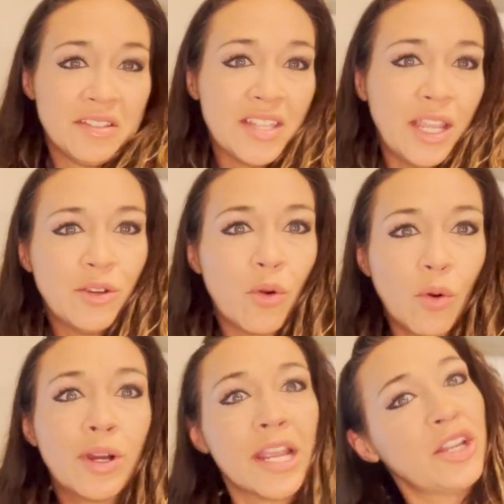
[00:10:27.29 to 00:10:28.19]
say your
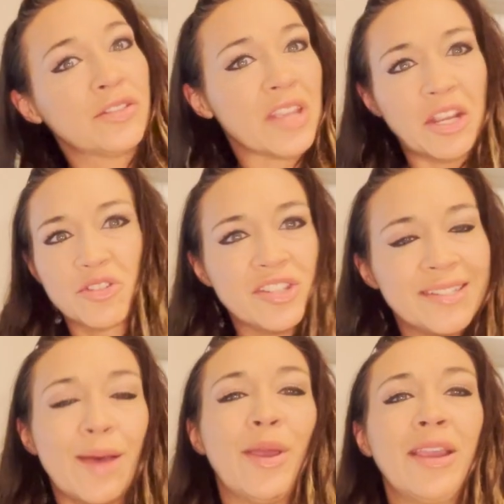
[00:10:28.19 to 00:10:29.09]
organ, you say your
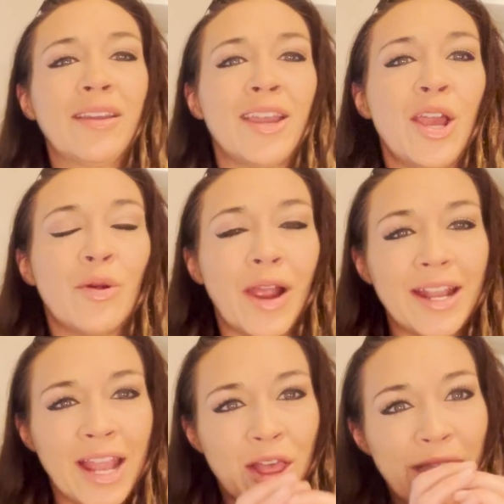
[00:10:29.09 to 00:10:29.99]
stomach, right?